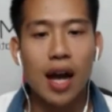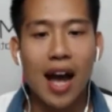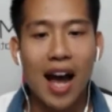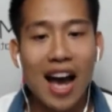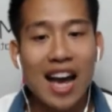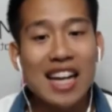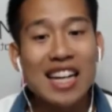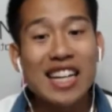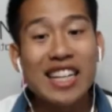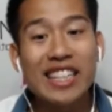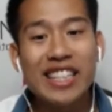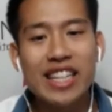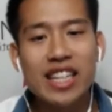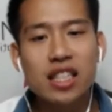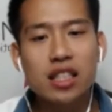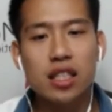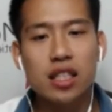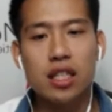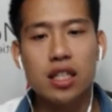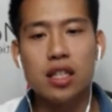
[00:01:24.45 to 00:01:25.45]

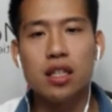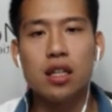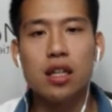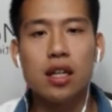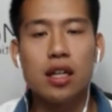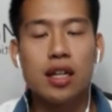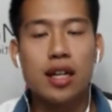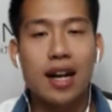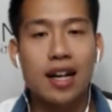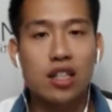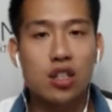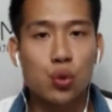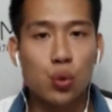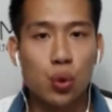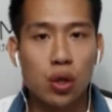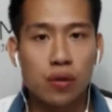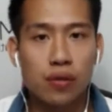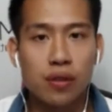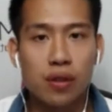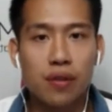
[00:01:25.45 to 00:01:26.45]
Ideally, that's
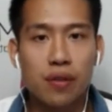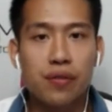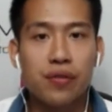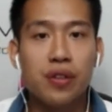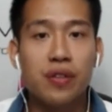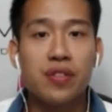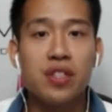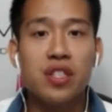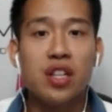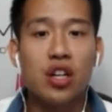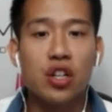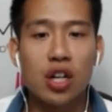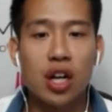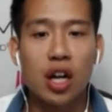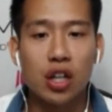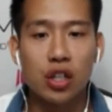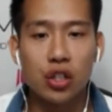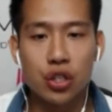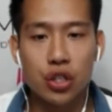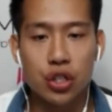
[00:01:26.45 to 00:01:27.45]
worth
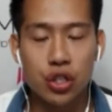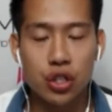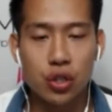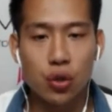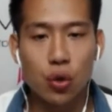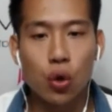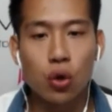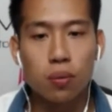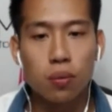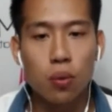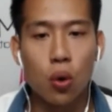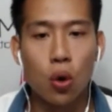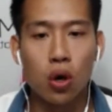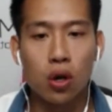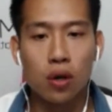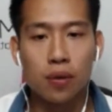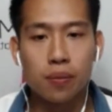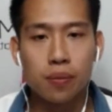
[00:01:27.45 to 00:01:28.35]
$1,500 or more,